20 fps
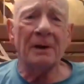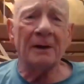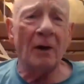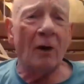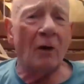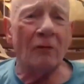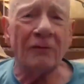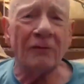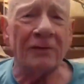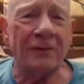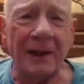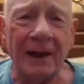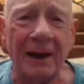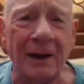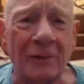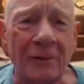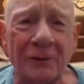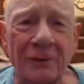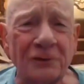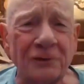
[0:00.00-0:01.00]
But over
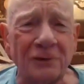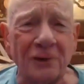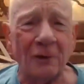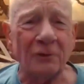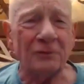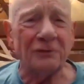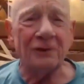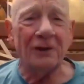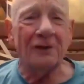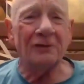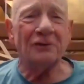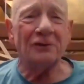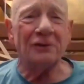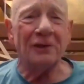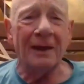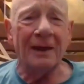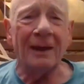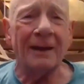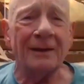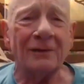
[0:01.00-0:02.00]
there, there's no
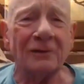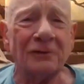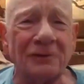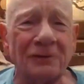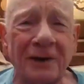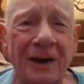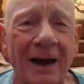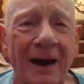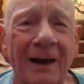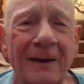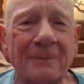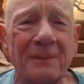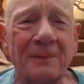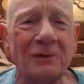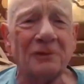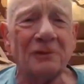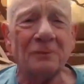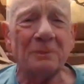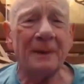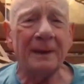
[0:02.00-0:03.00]
such thing as
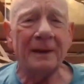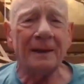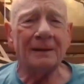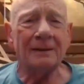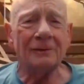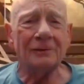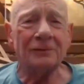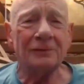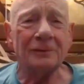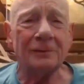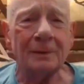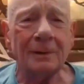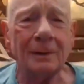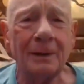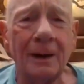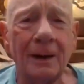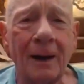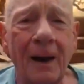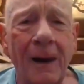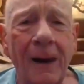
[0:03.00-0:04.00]
time and space.
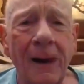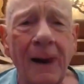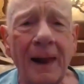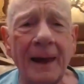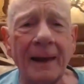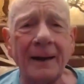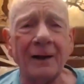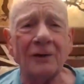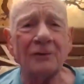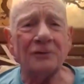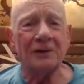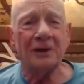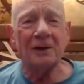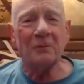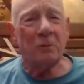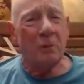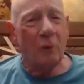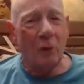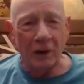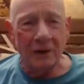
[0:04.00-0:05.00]
And I
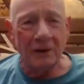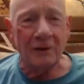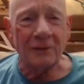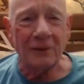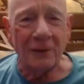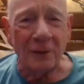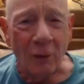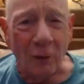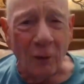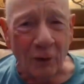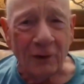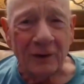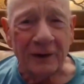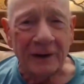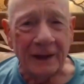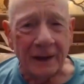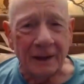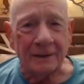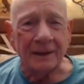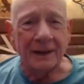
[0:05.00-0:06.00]
said, what are the
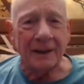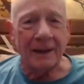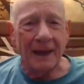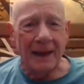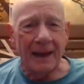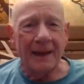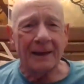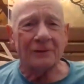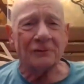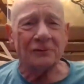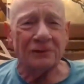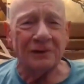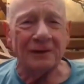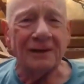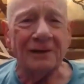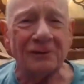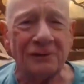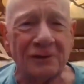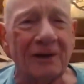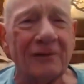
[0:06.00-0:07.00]
orienting
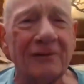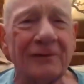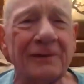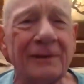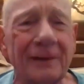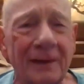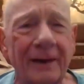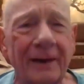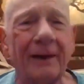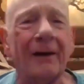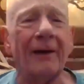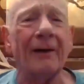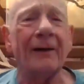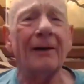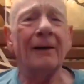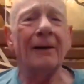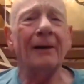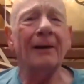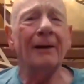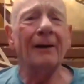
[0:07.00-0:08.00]
axes over there?
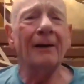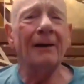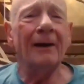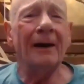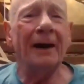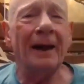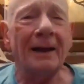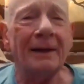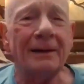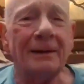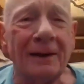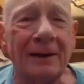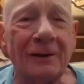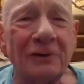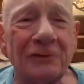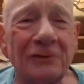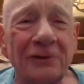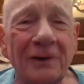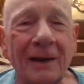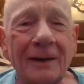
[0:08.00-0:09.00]
And
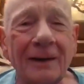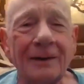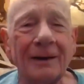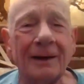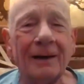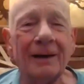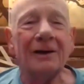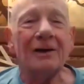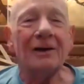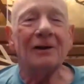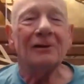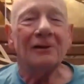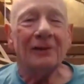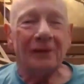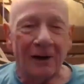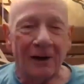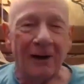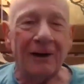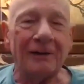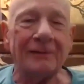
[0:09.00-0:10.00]
he said,
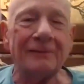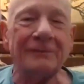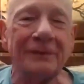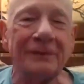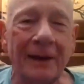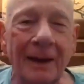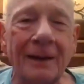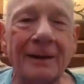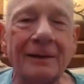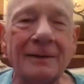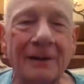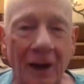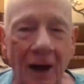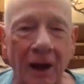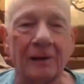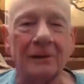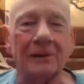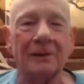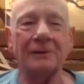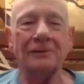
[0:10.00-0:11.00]
love and
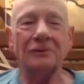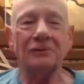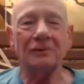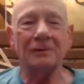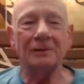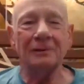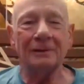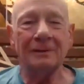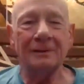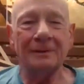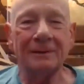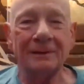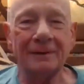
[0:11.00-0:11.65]
knowledge.